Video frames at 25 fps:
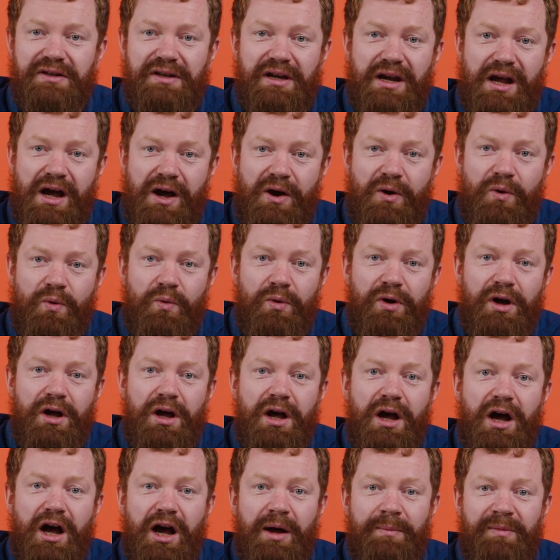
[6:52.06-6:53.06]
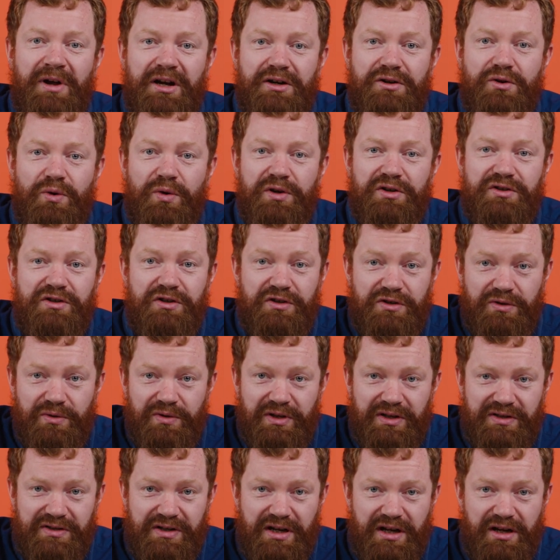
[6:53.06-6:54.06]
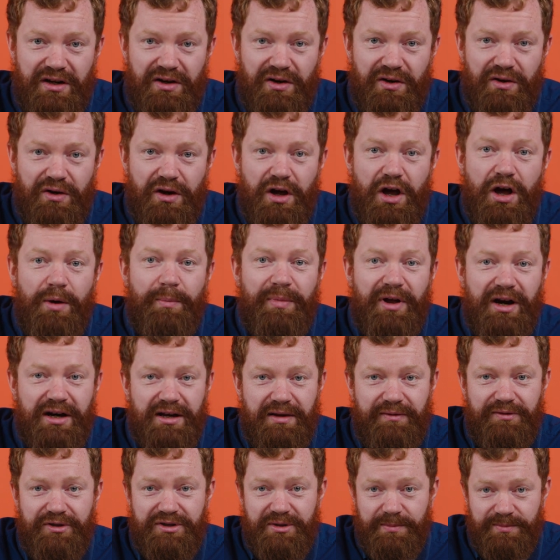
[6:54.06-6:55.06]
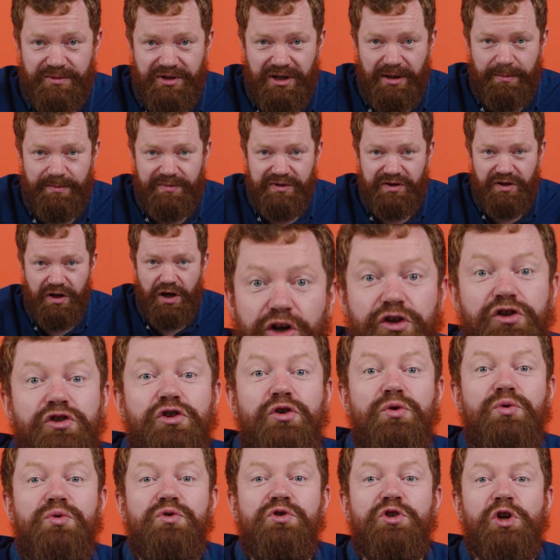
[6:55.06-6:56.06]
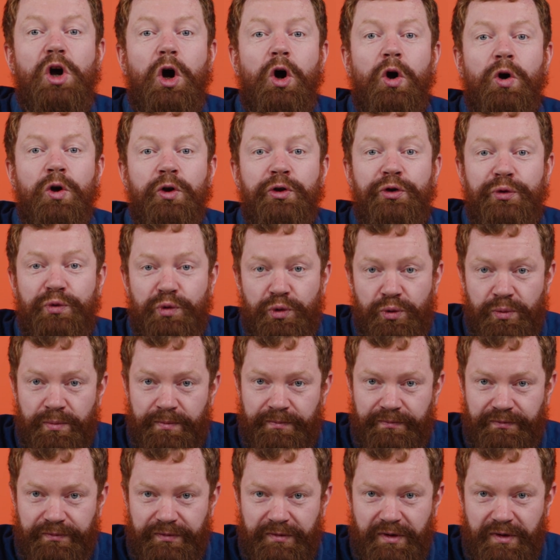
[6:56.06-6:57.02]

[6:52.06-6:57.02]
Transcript: Now, I'm not going to do this here, but I'll give you some tips. Use all the room.